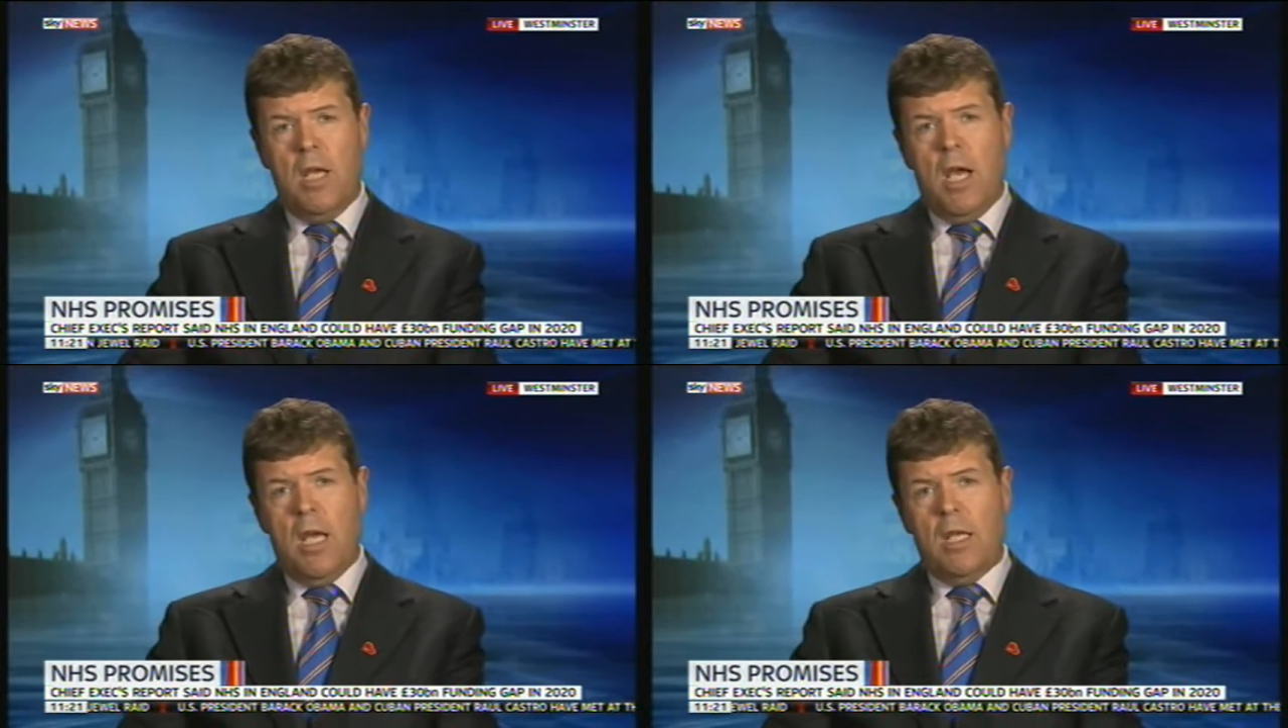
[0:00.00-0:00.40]

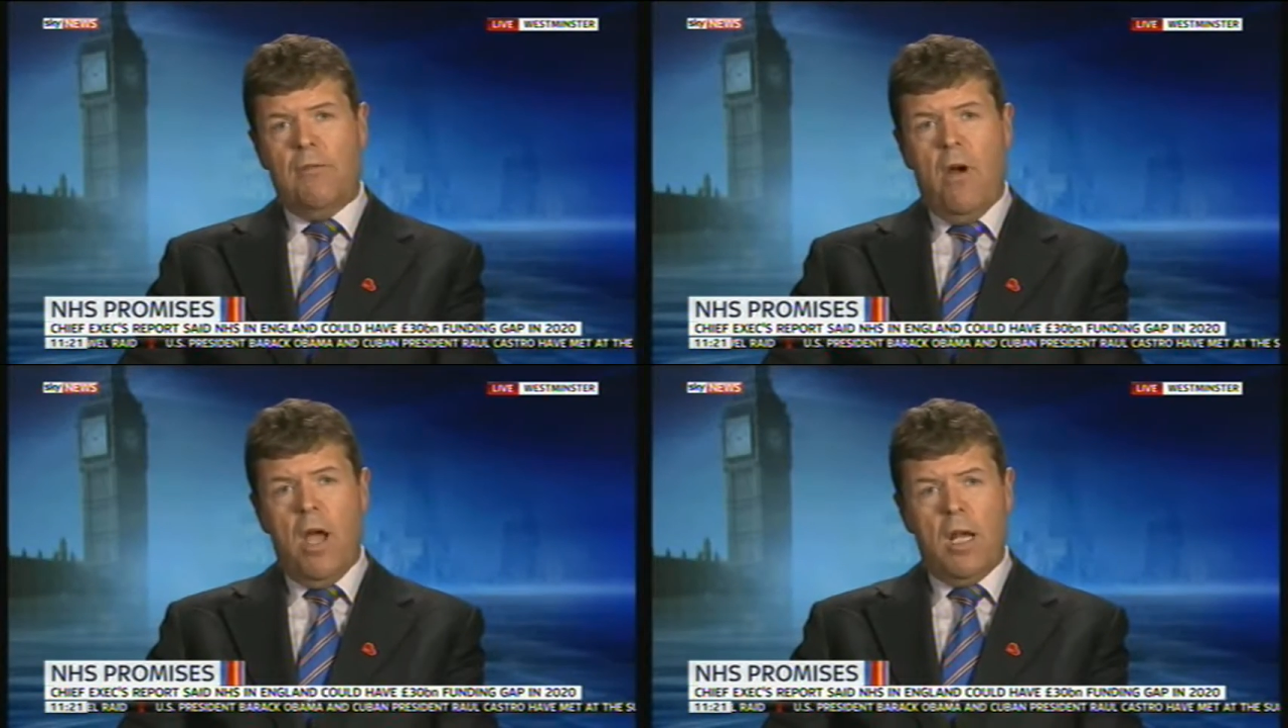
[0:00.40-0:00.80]
And then
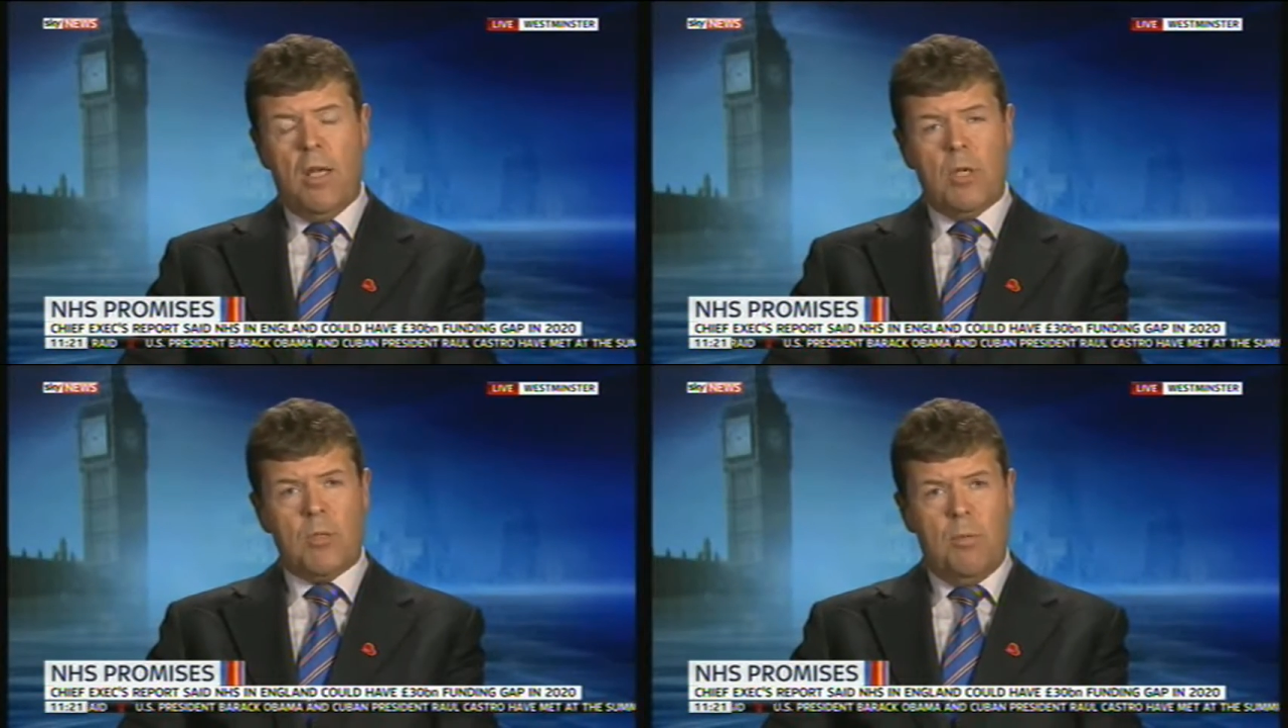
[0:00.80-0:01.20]

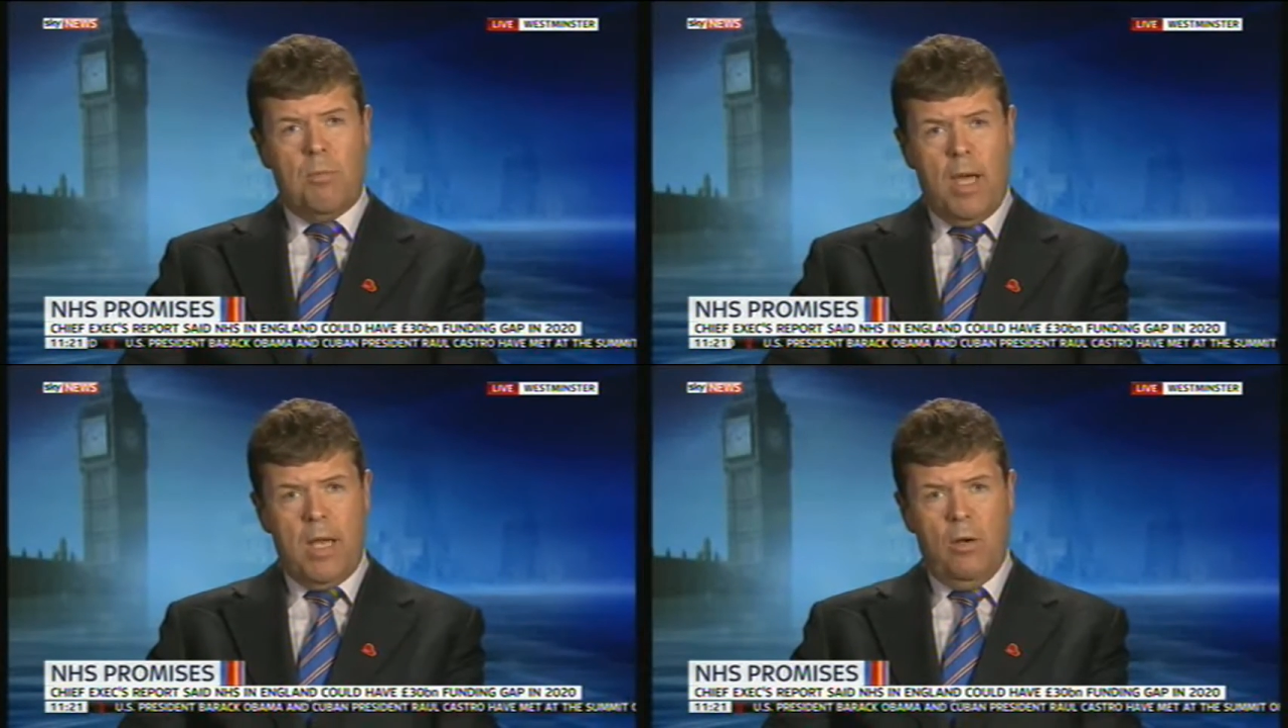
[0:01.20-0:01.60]
finally, once
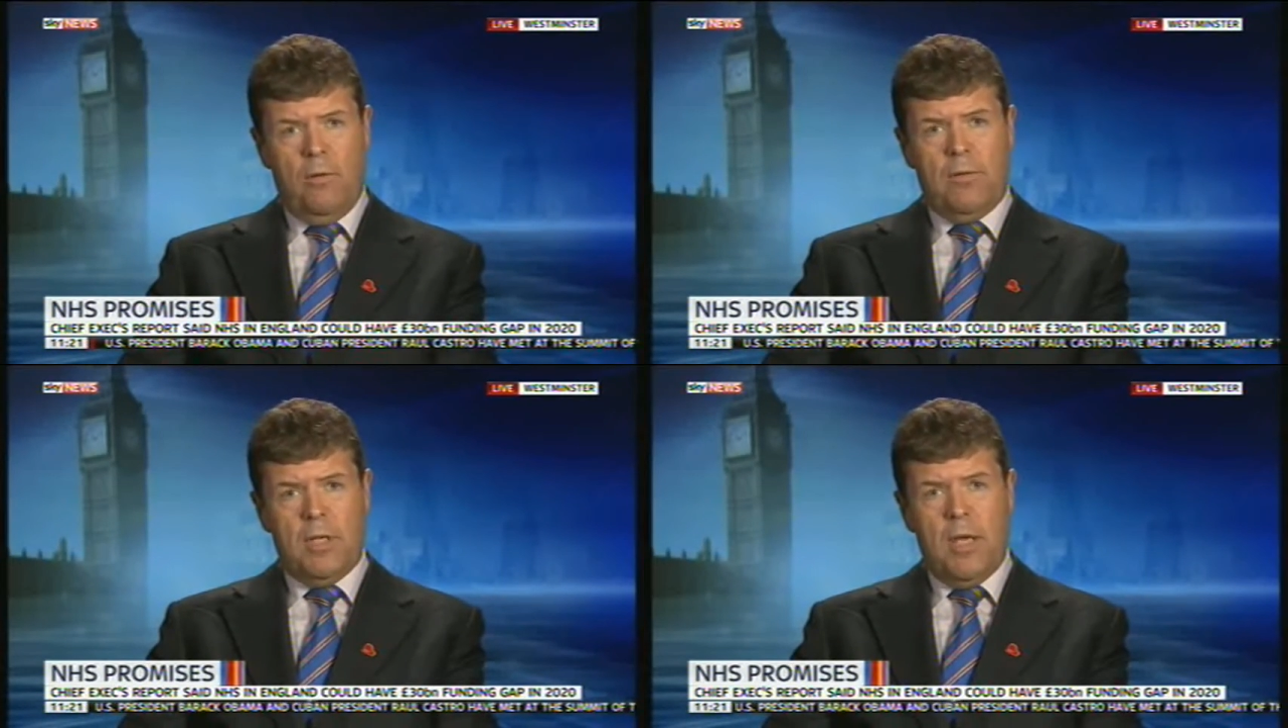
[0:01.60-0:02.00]
we've paid
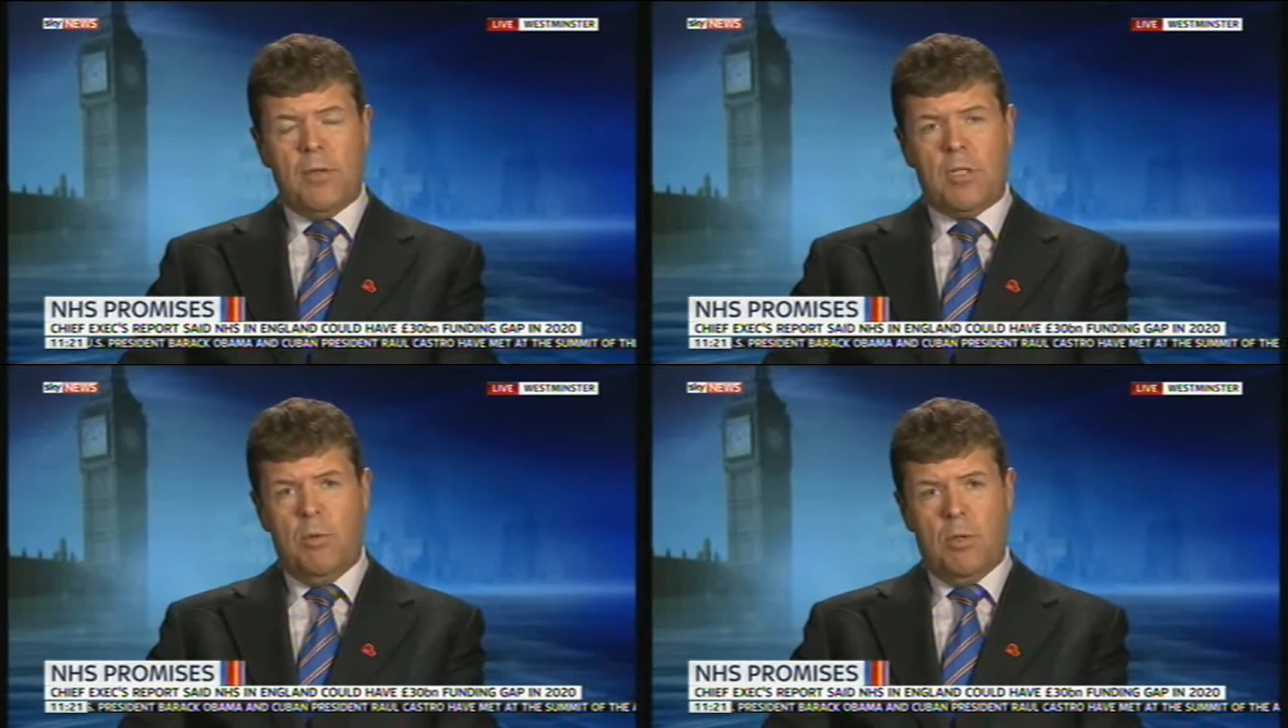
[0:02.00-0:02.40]
off the deficit,